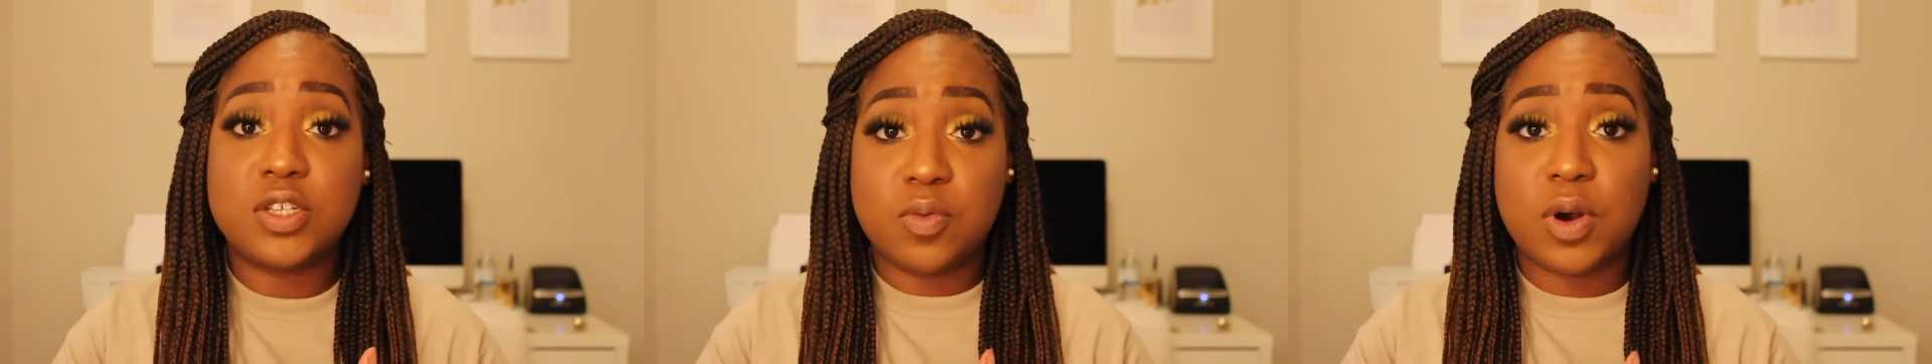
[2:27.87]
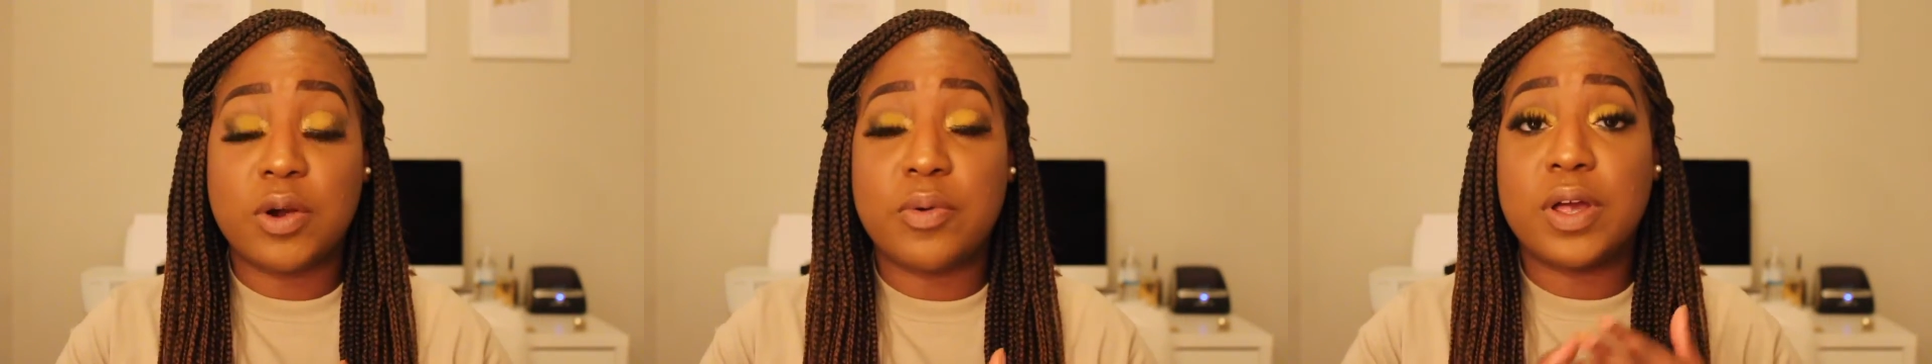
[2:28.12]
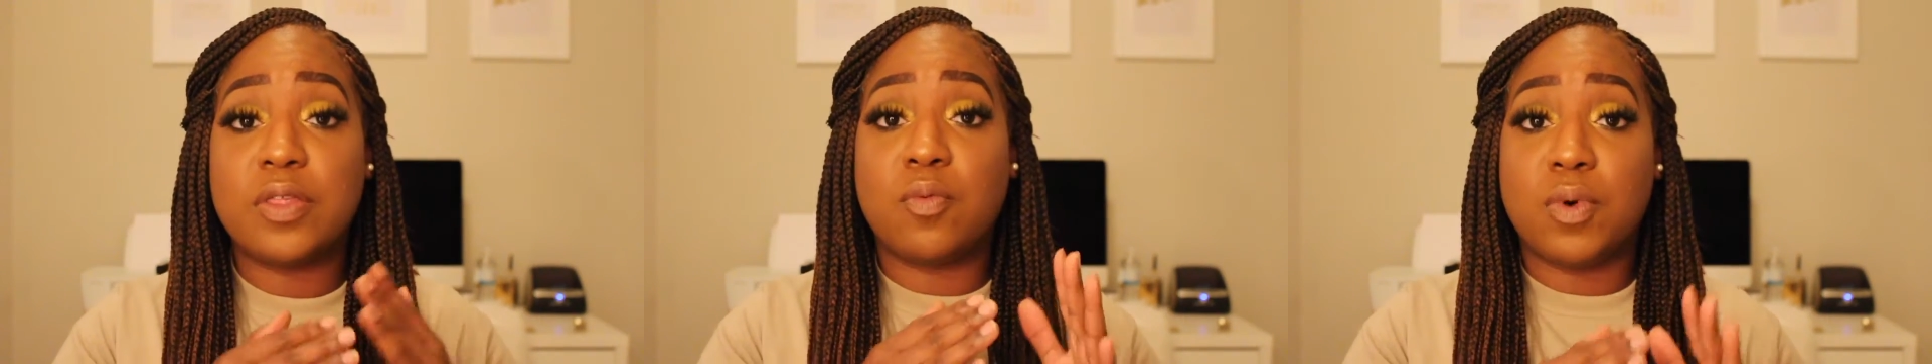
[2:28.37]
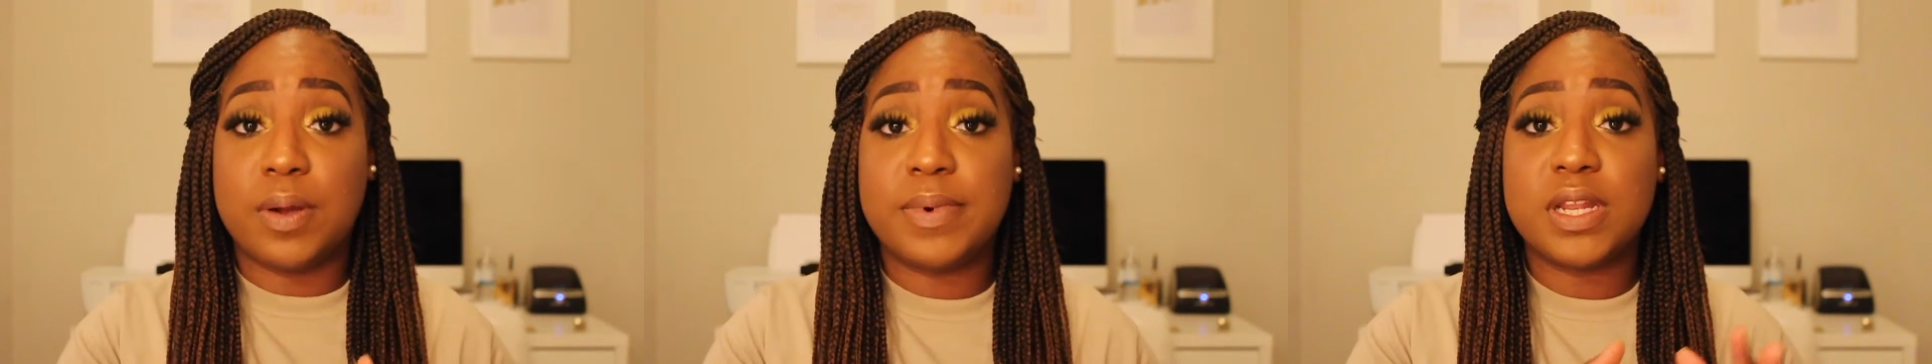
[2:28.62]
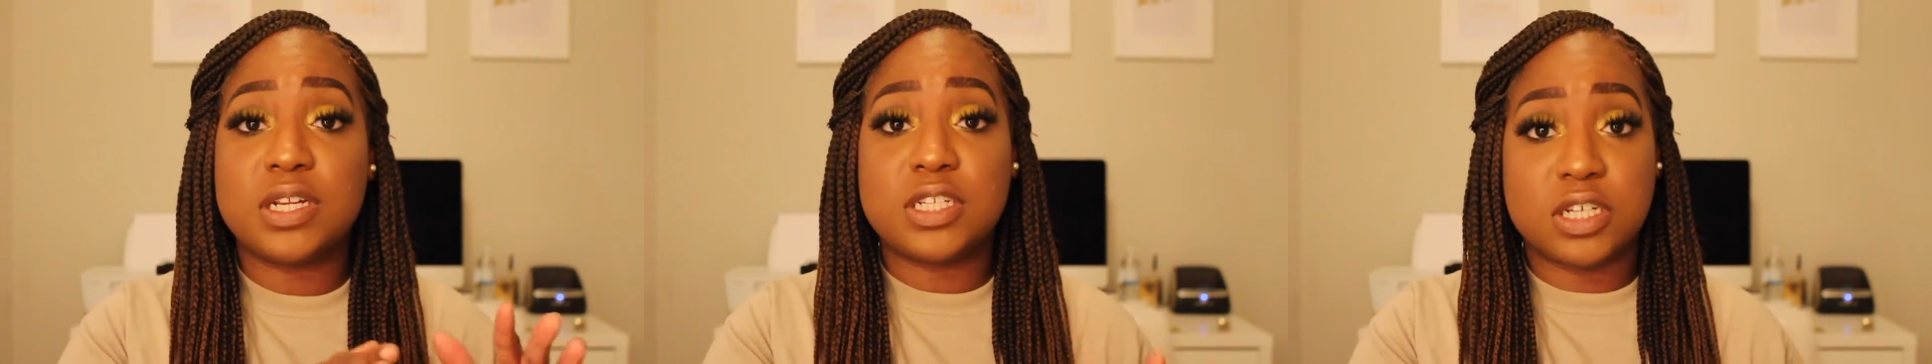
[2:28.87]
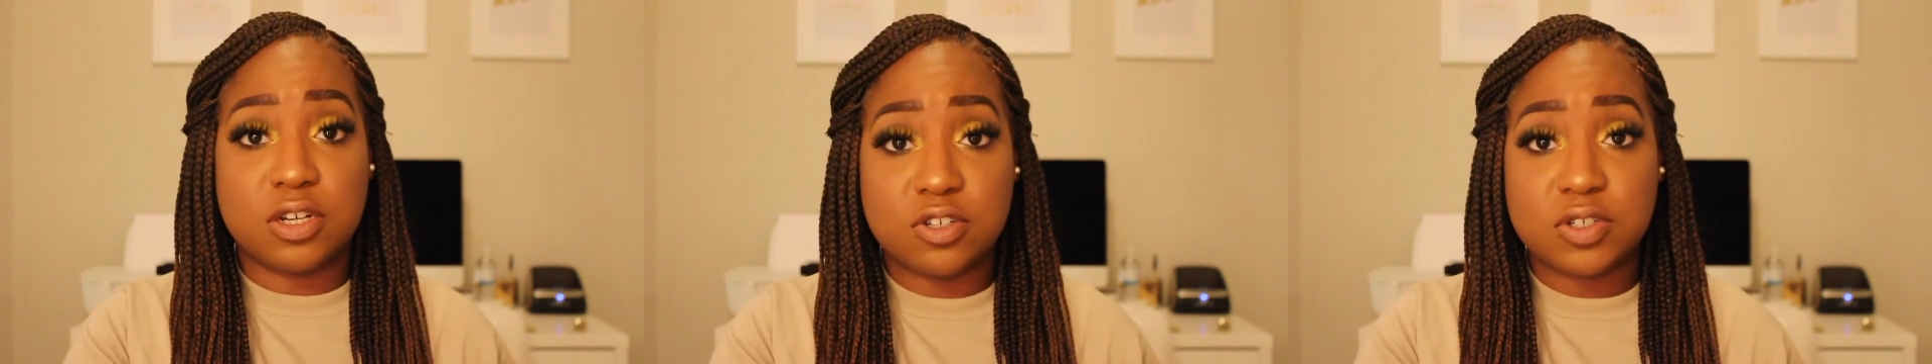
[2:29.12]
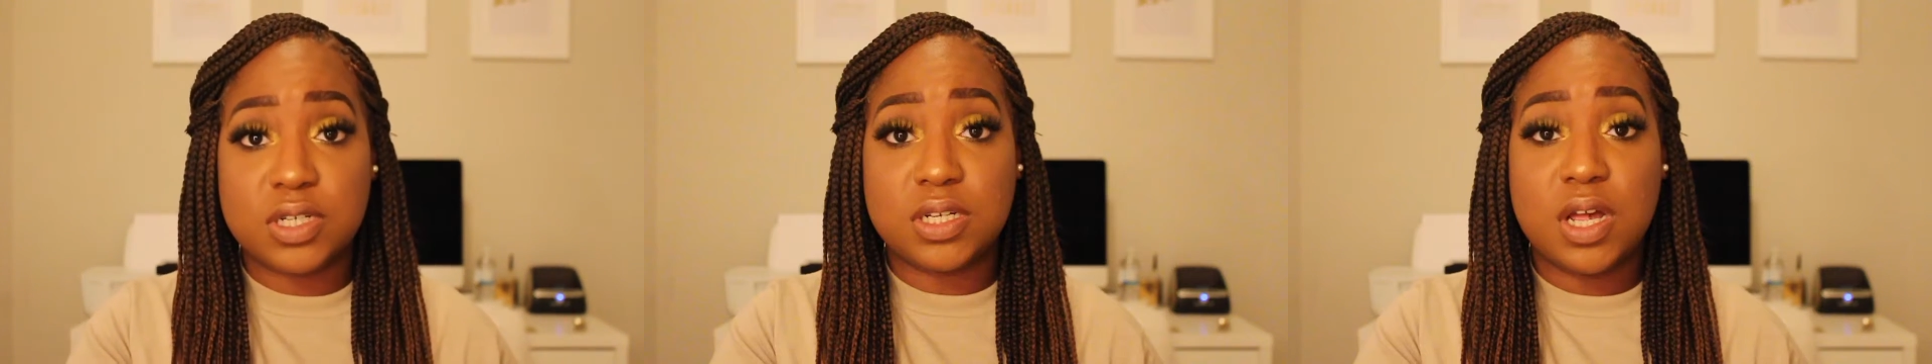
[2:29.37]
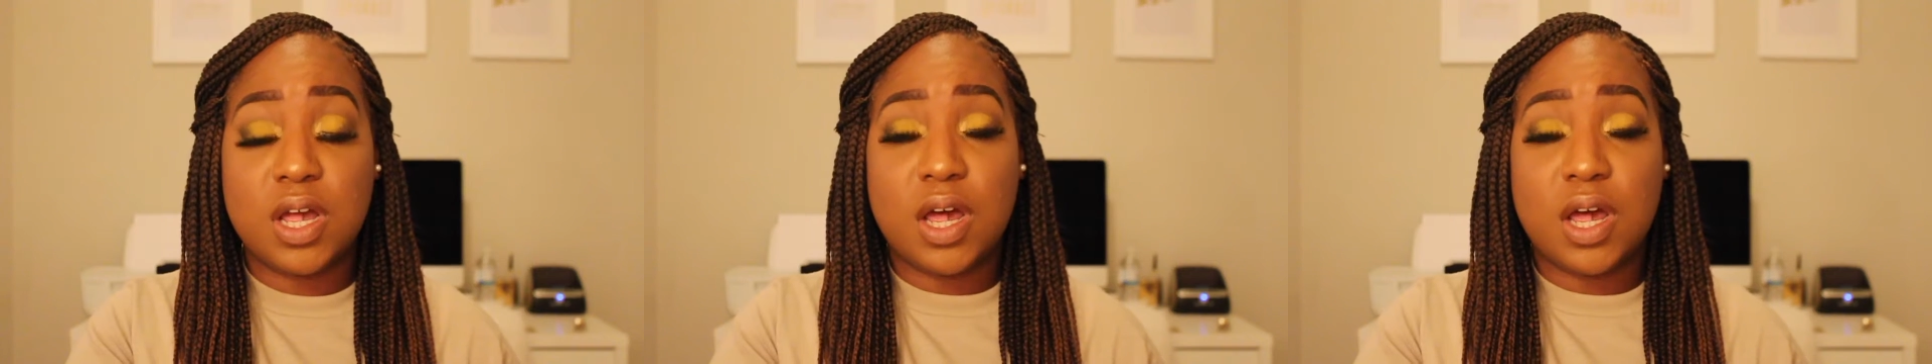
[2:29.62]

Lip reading: to work with women and children.